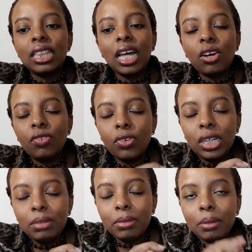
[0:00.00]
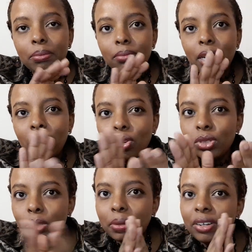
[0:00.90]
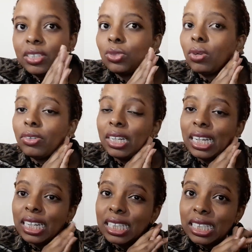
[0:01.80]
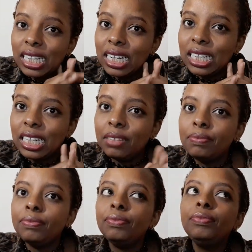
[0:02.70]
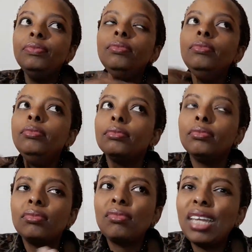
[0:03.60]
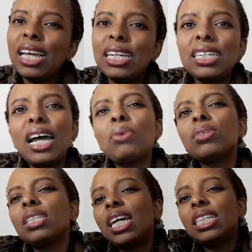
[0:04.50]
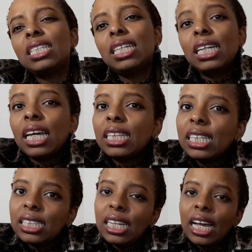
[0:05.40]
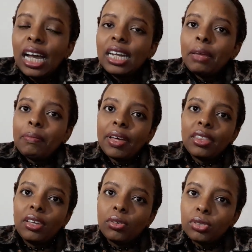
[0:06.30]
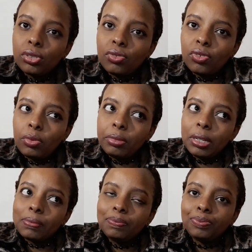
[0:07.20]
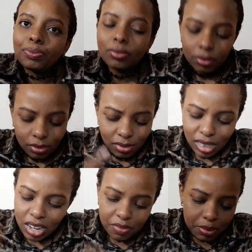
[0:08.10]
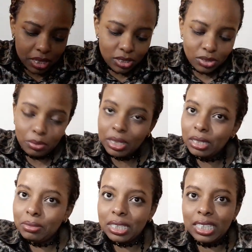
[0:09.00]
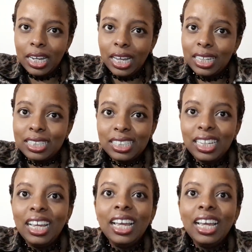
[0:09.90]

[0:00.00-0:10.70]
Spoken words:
Thankfully, my host parents were really understanding. And I was 19. I think they had empathy also for me. I've made so many mistakes.